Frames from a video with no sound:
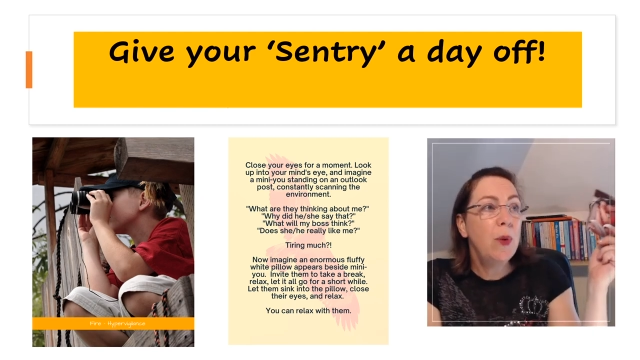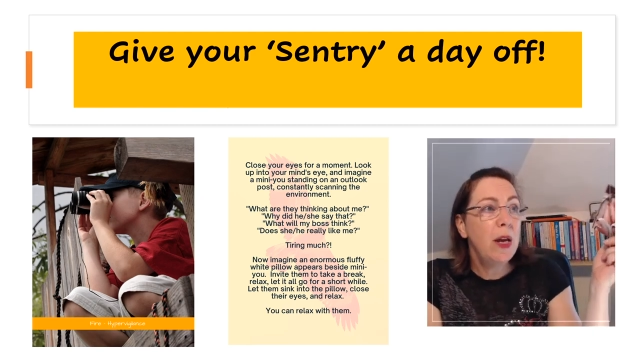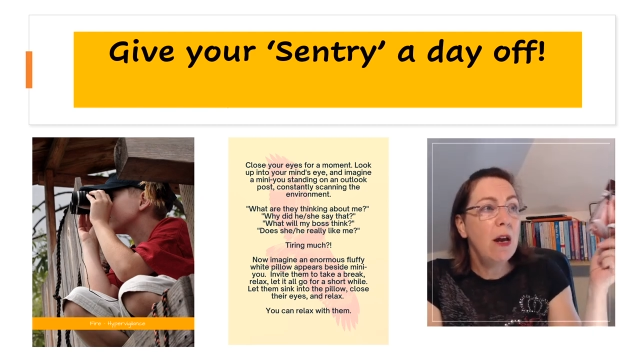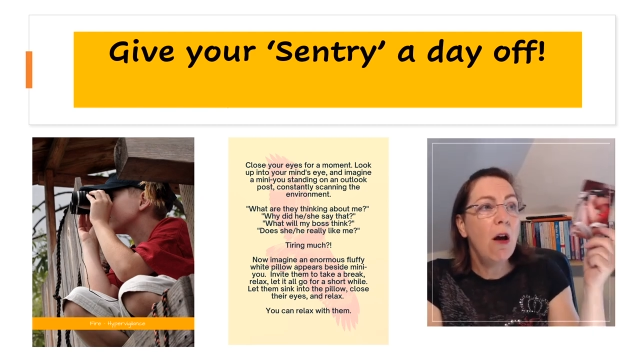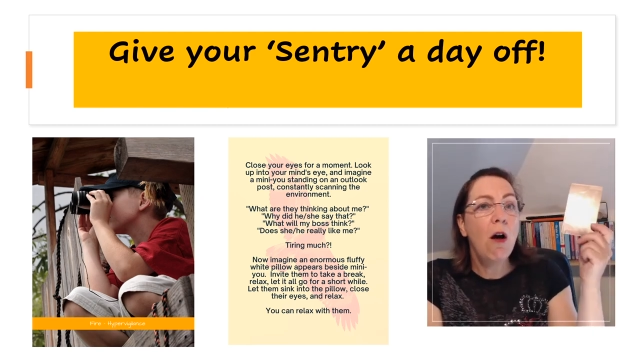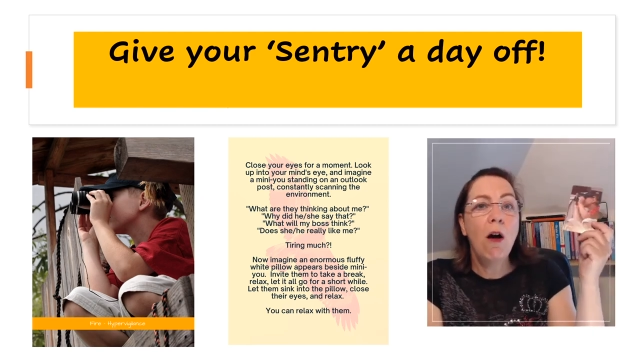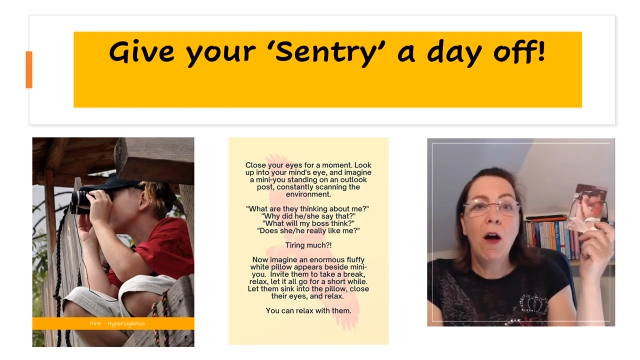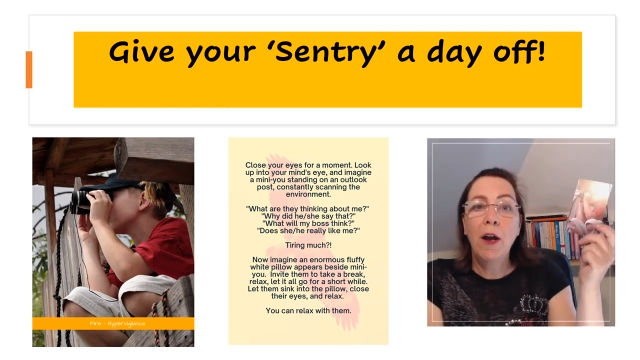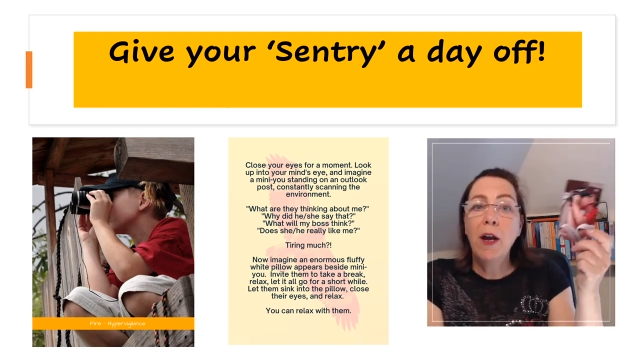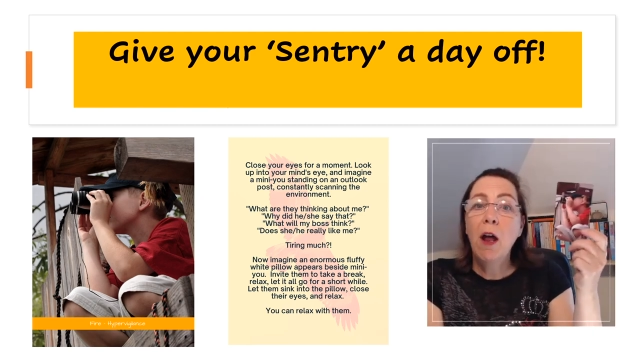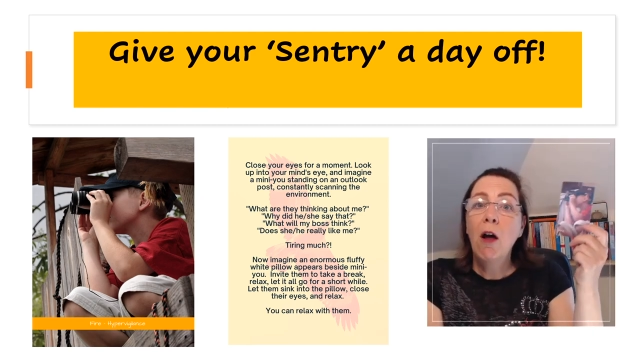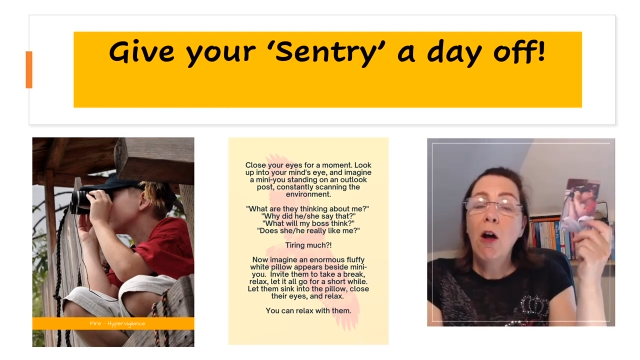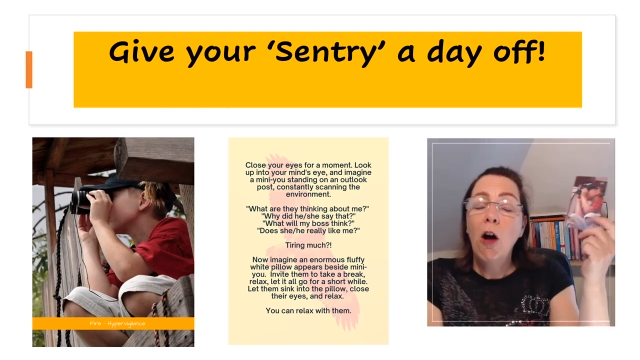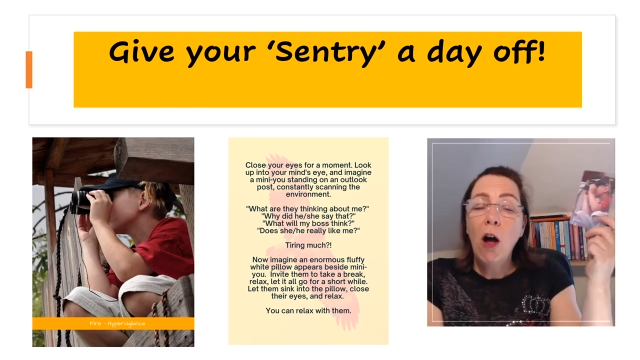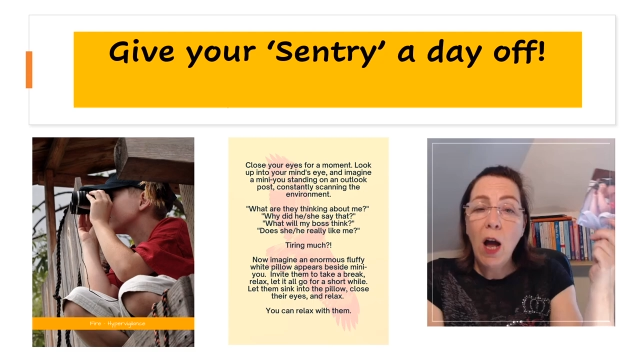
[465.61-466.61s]
to be
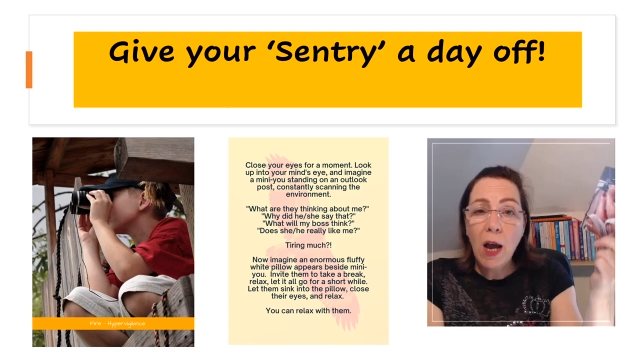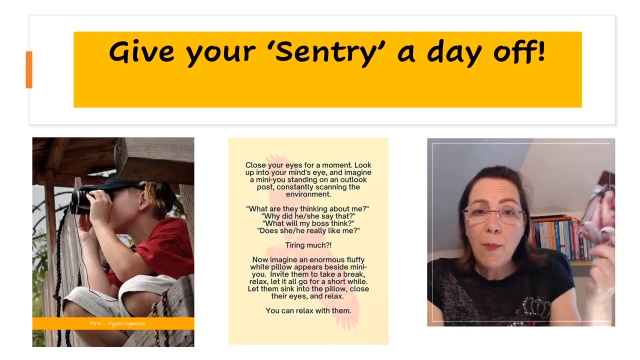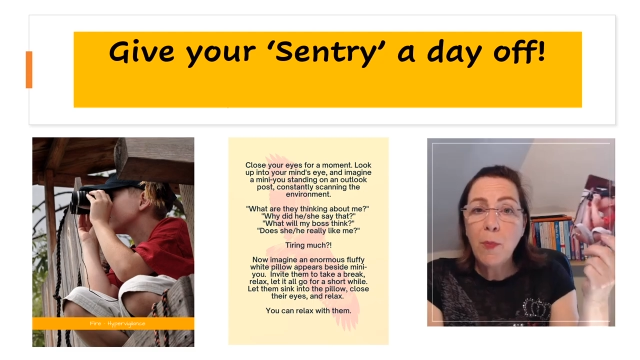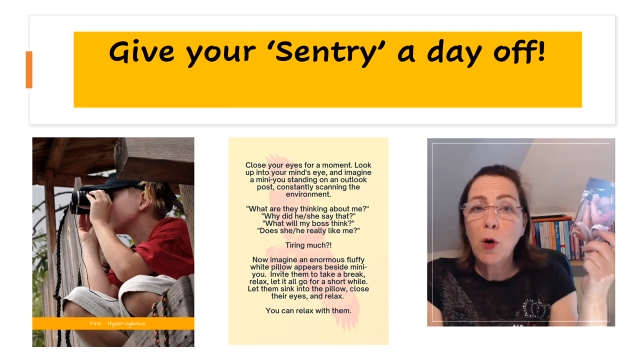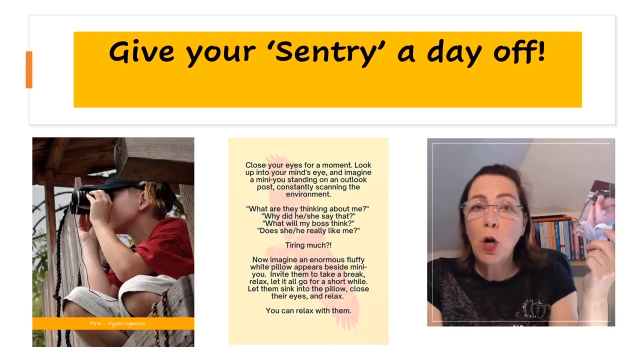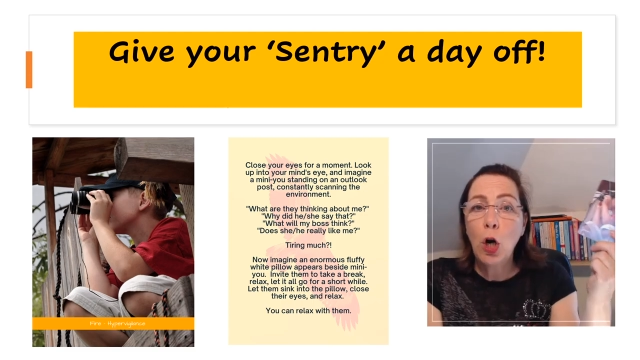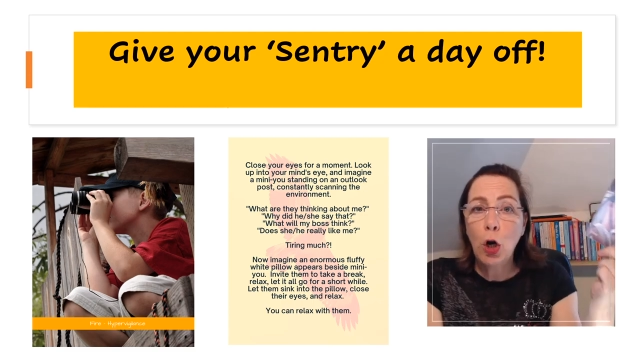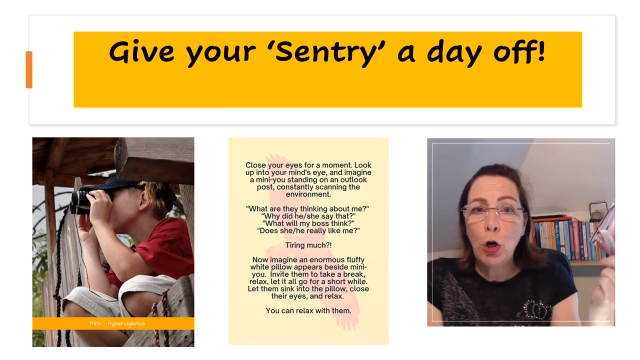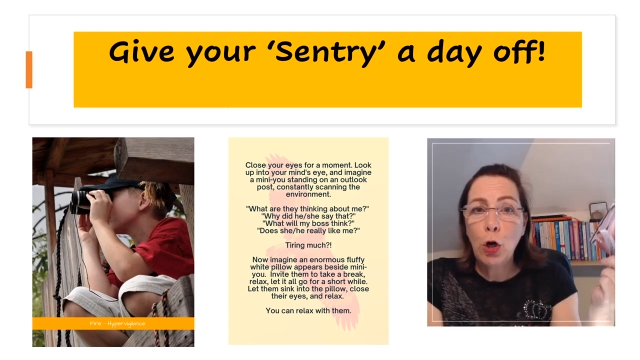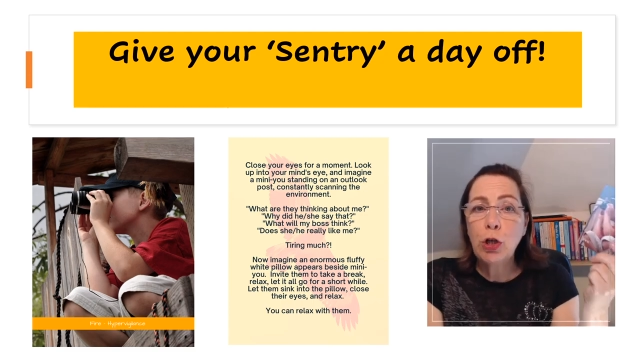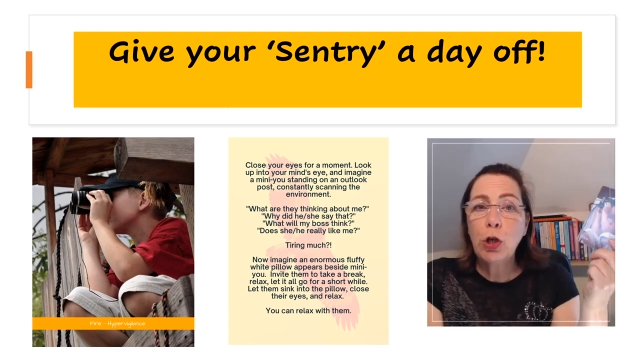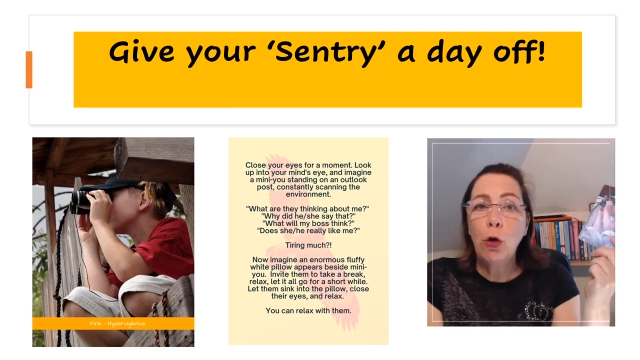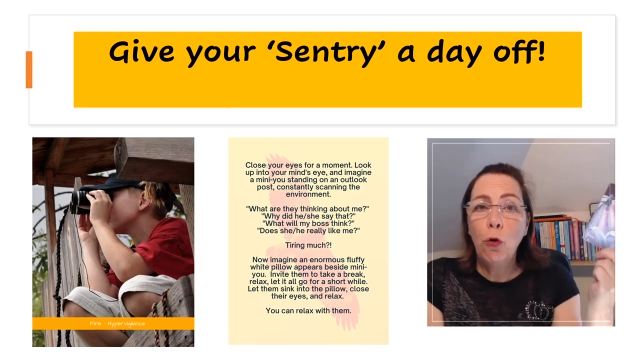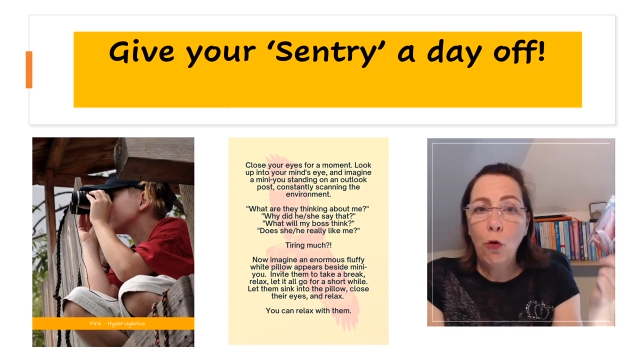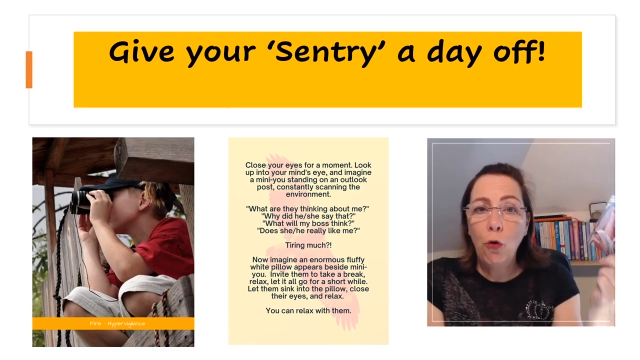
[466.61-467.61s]
on hyper
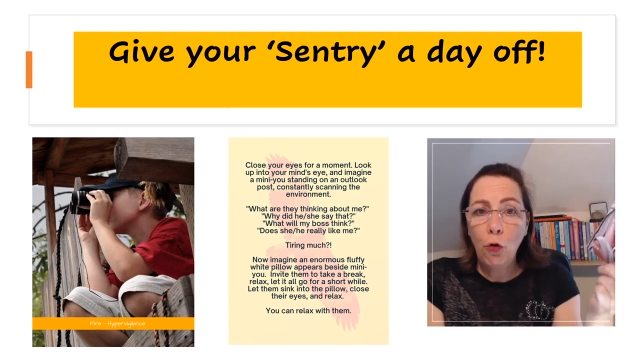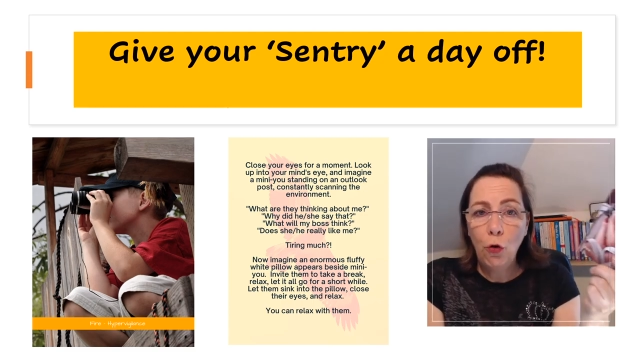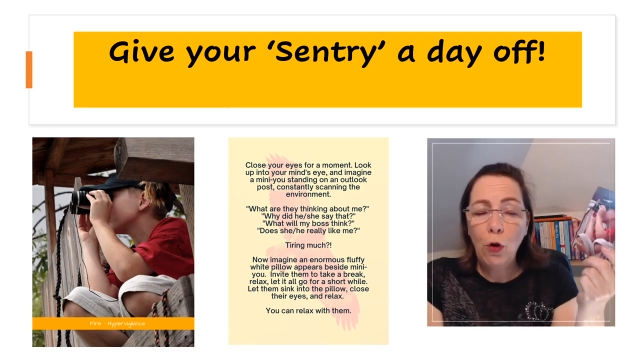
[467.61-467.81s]
alert